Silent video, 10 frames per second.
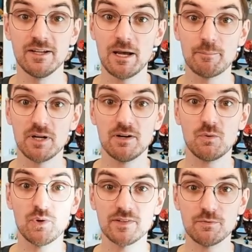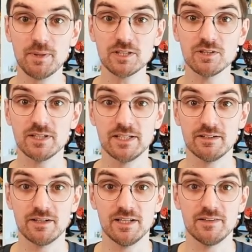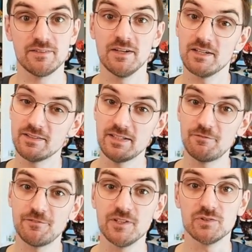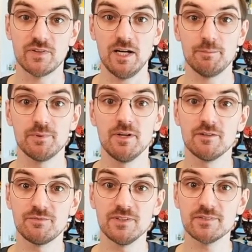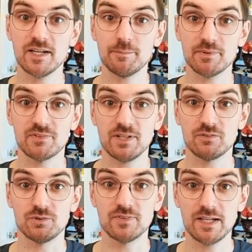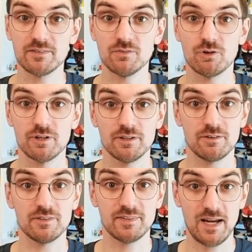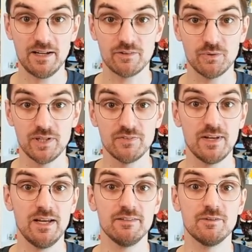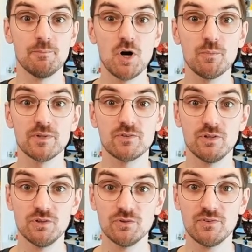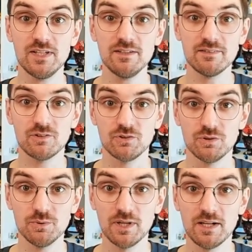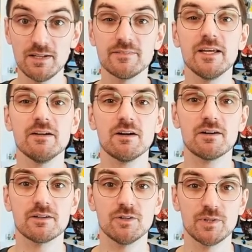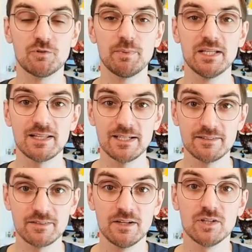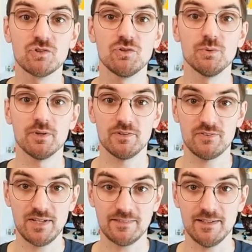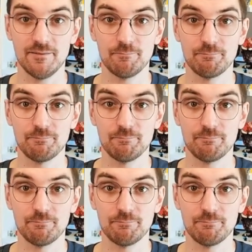But what's special here is the field type. Field type is set to tags or categories, and the moment you use these two, they are going to be linked to a setting.